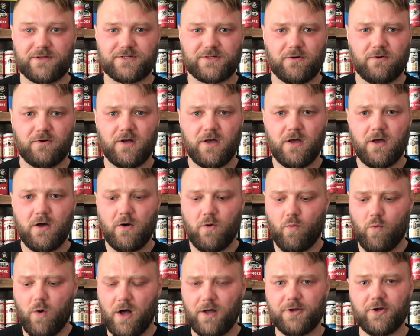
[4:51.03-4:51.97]
So
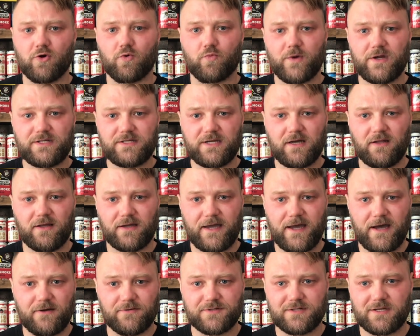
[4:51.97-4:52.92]
while your retail
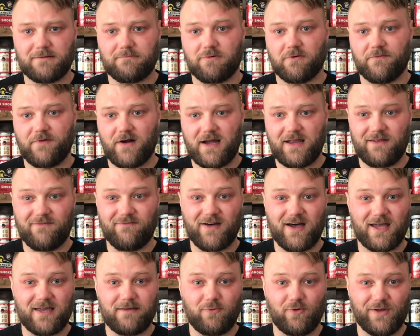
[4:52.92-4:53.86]
accounts can provide
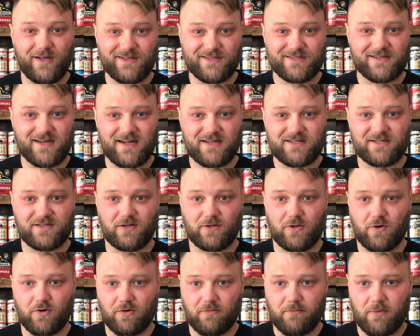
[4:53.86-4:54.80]
invaluable insights in the
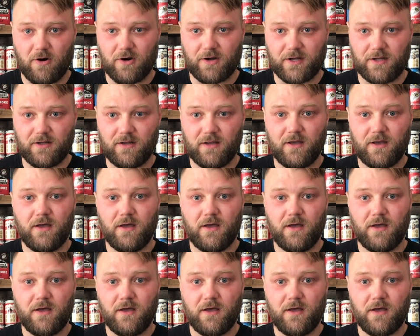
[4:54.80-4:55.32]
local market,